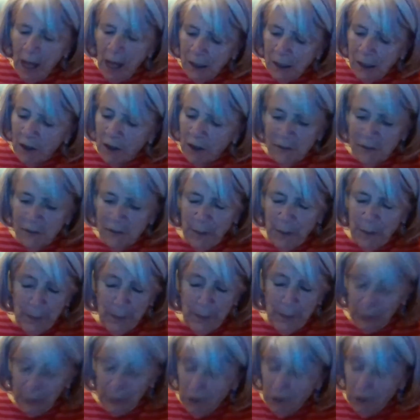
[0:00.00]
a lot of
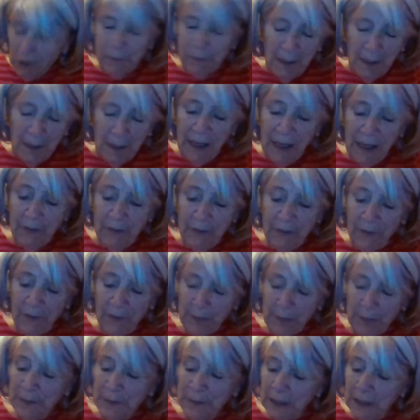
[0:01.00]
people, not me, in
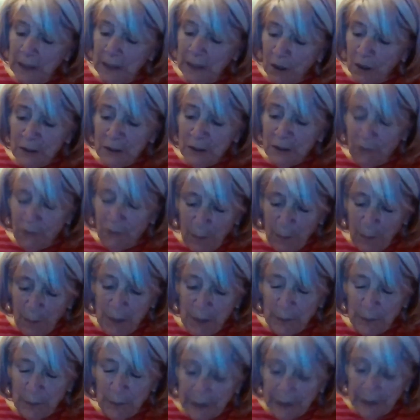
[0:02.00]
fact, but a lot of
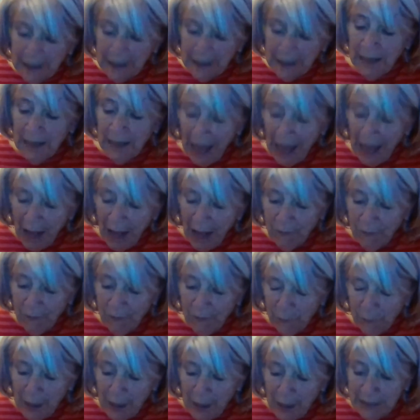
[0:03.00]
people did
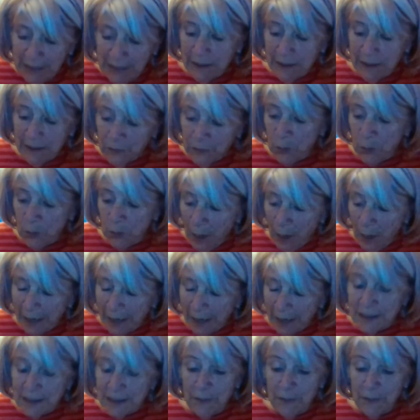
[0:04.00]
have relatives who
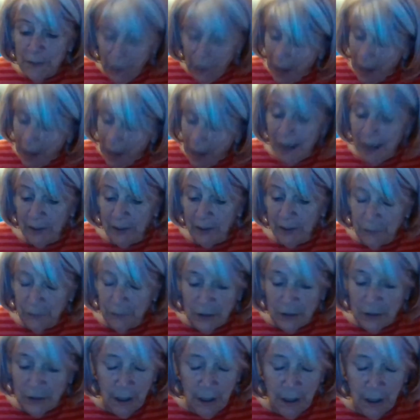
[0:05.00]
had
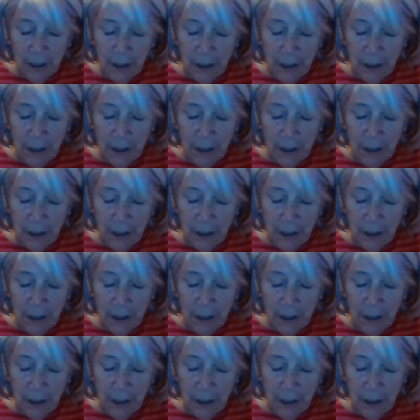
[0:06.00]
survived.